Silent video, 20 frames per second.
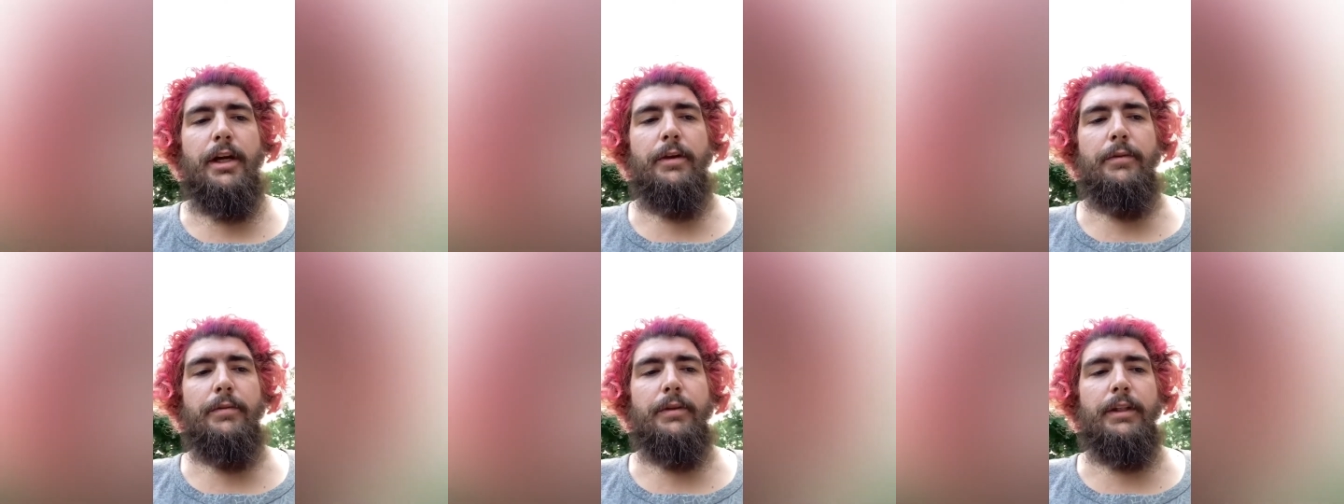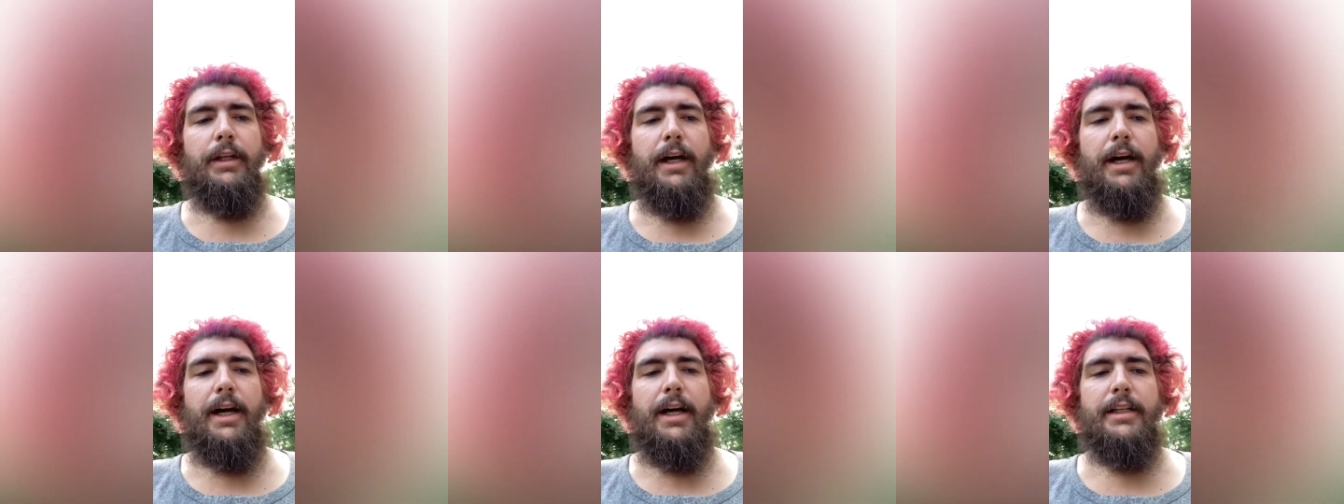with
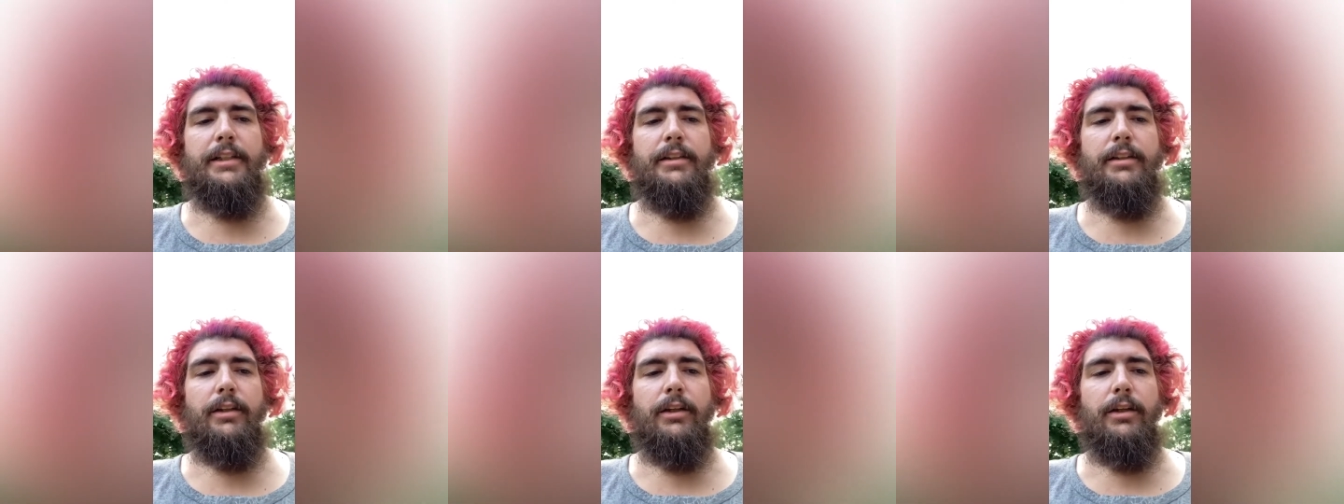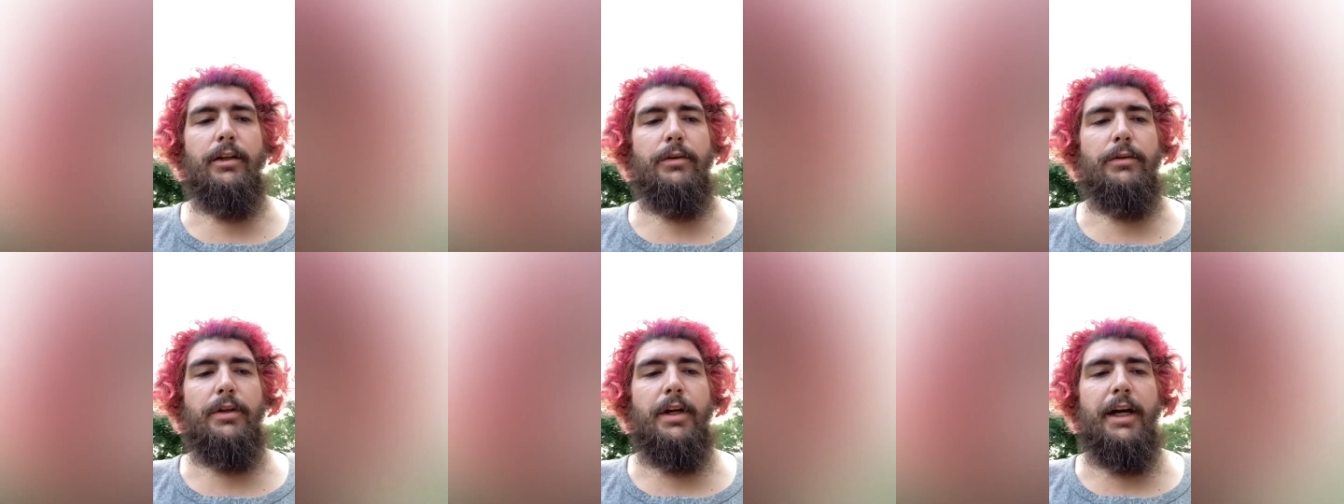the highs in the
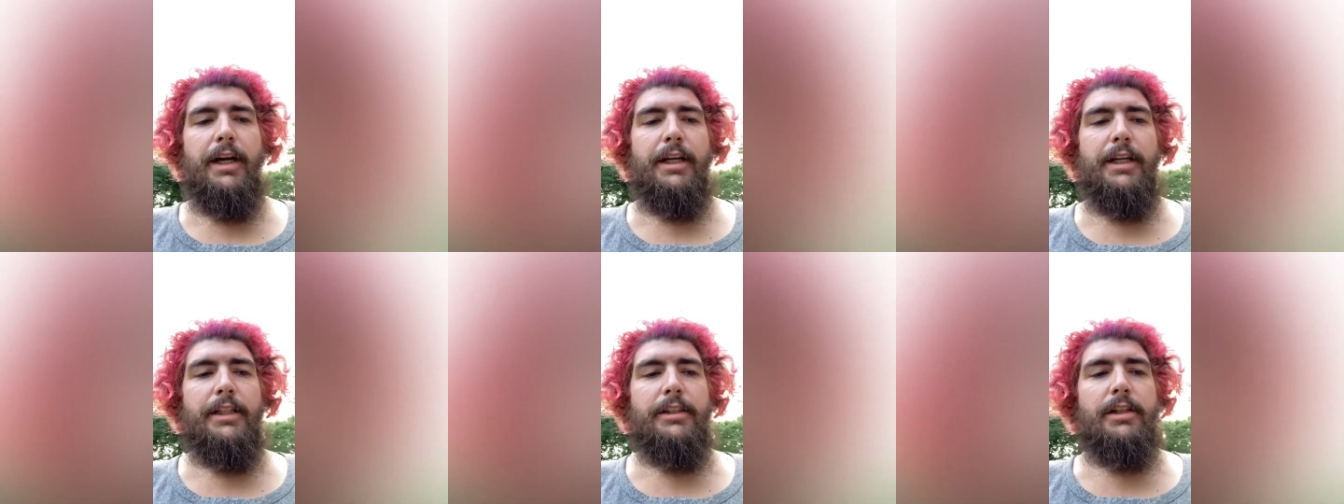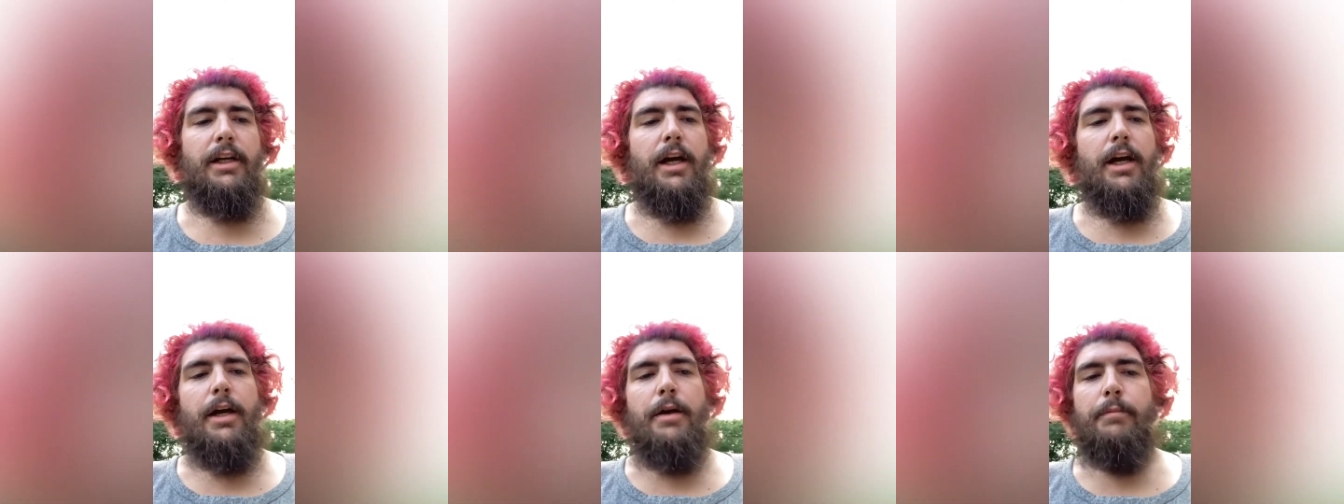low 90s,
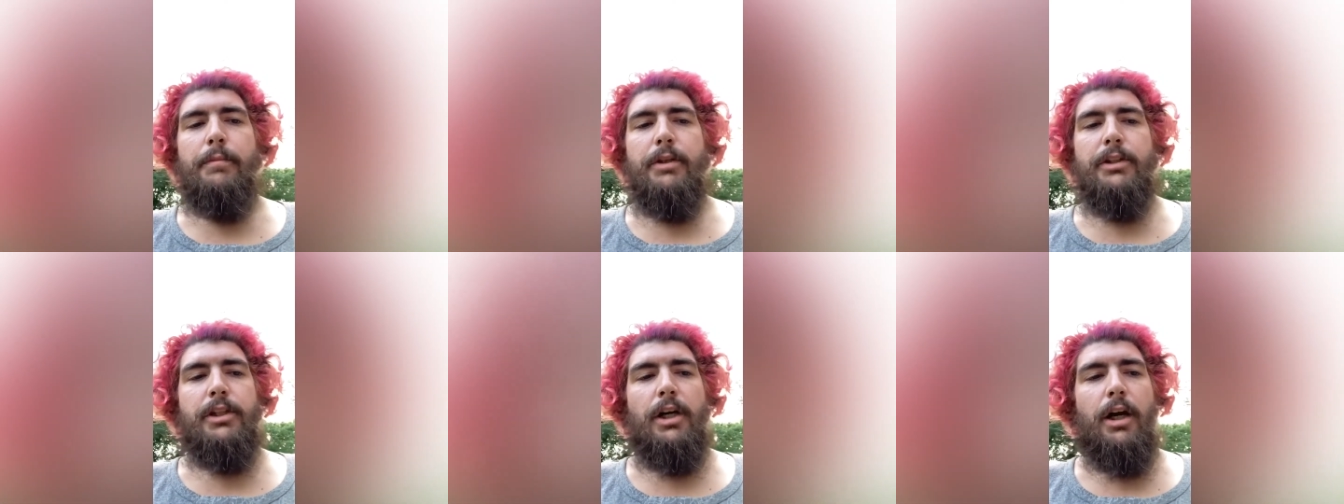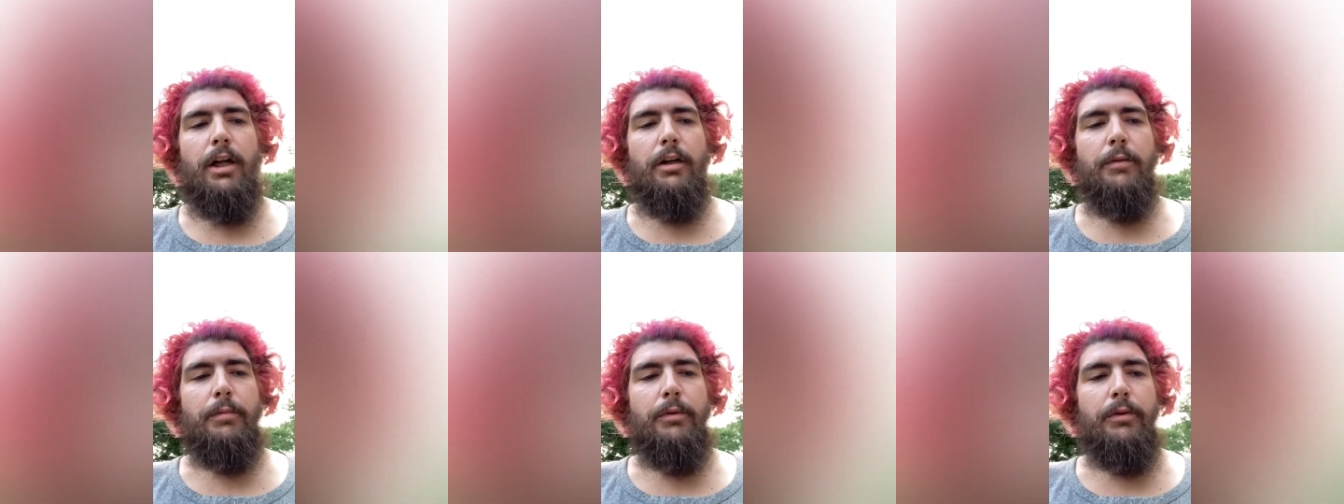but
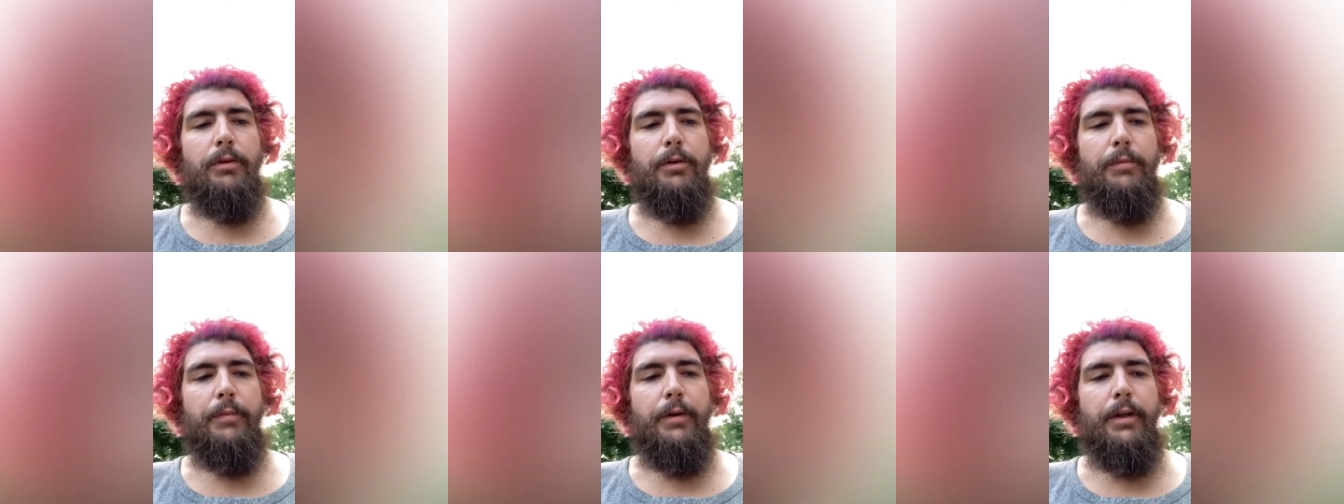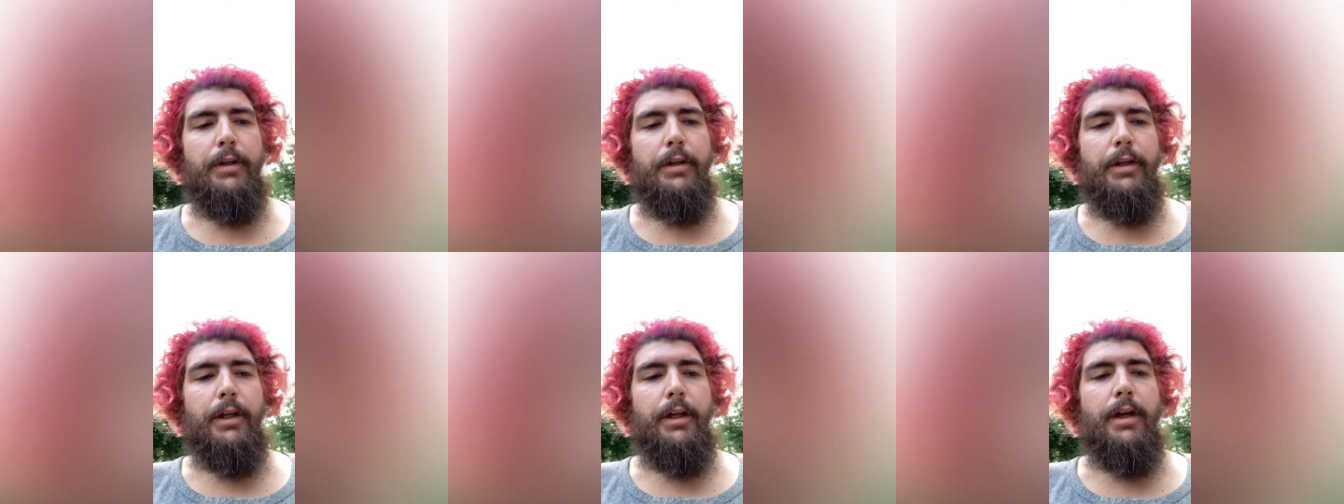tolerable
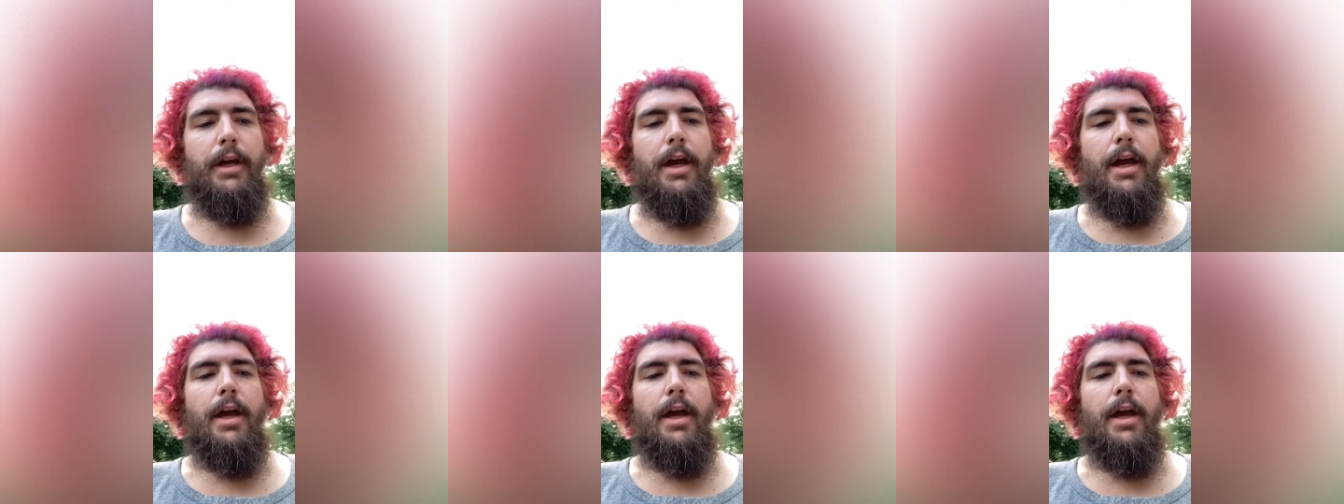humidity.